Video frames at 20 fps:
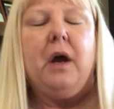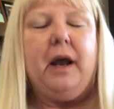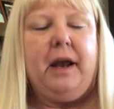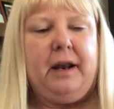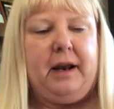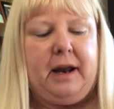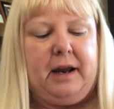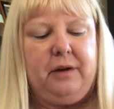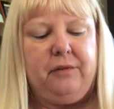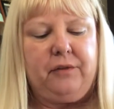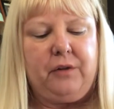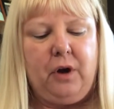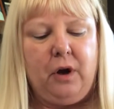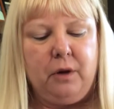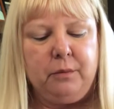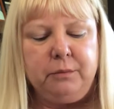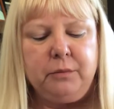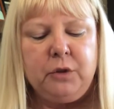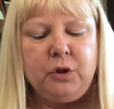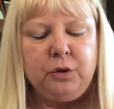And I have
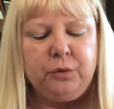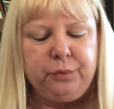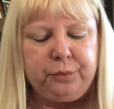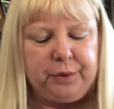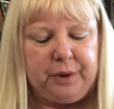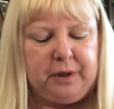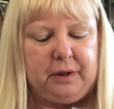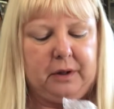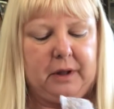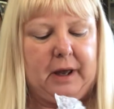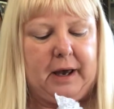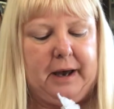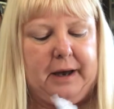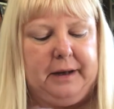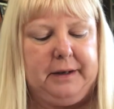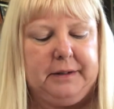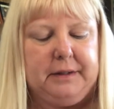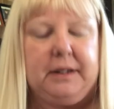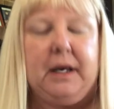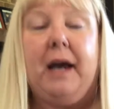come to
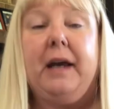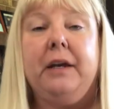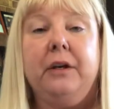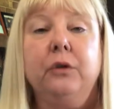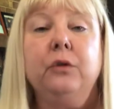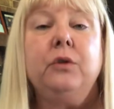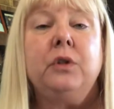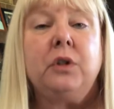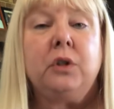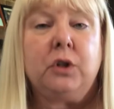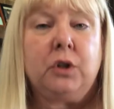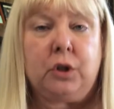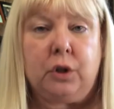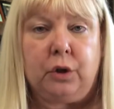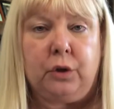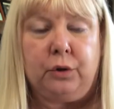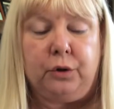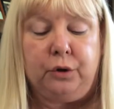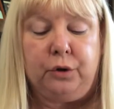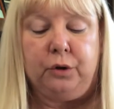realize I used
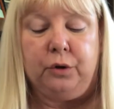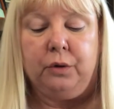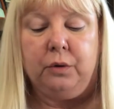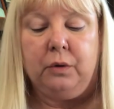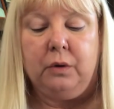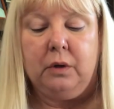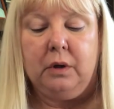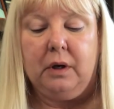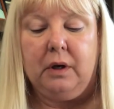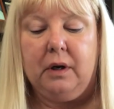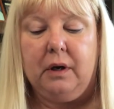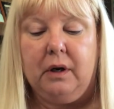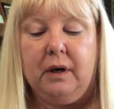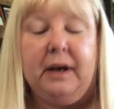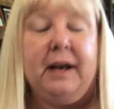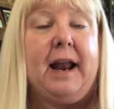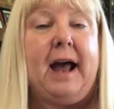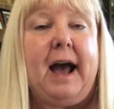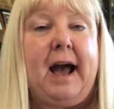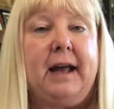to
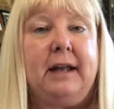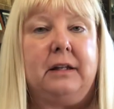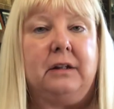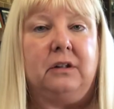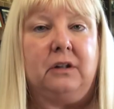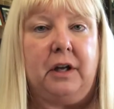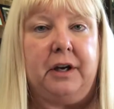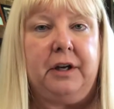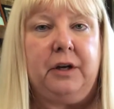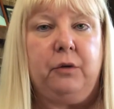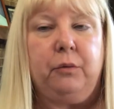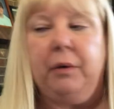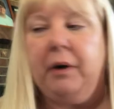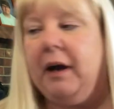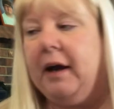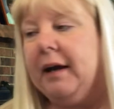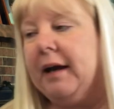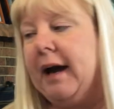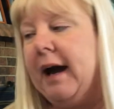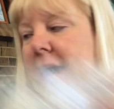not like when
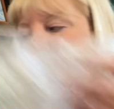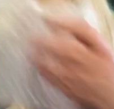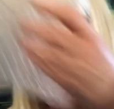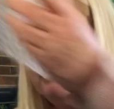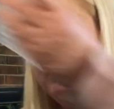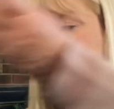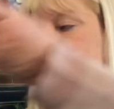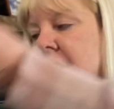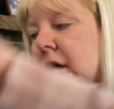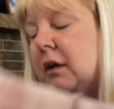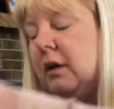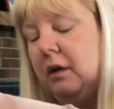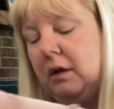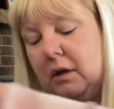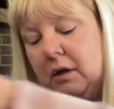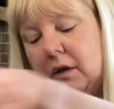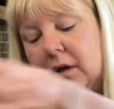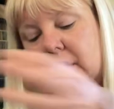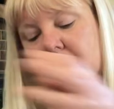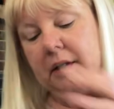I got,
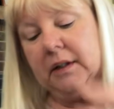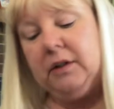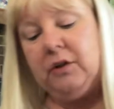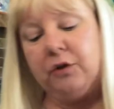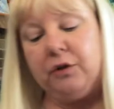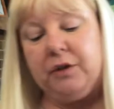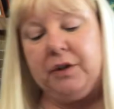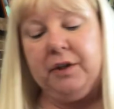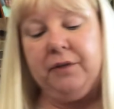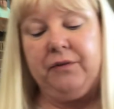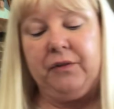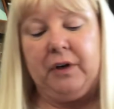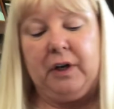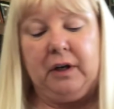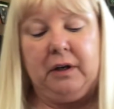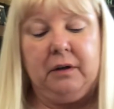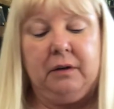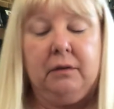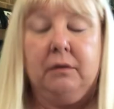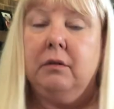these are
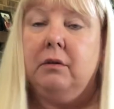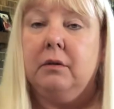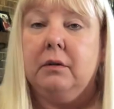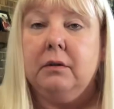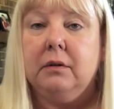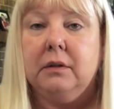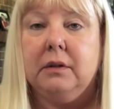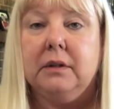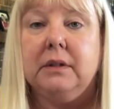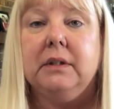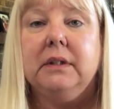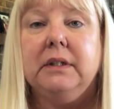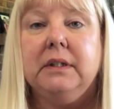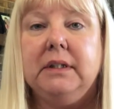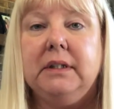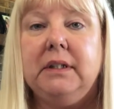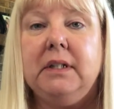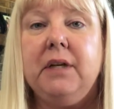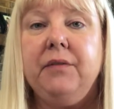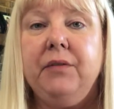Tiffany.
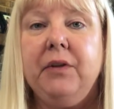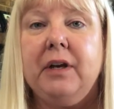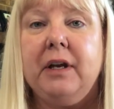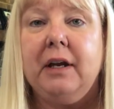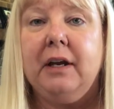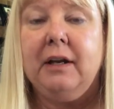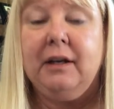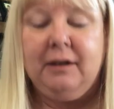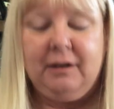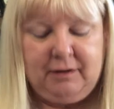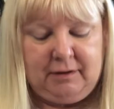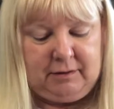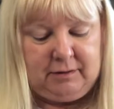Tiffany.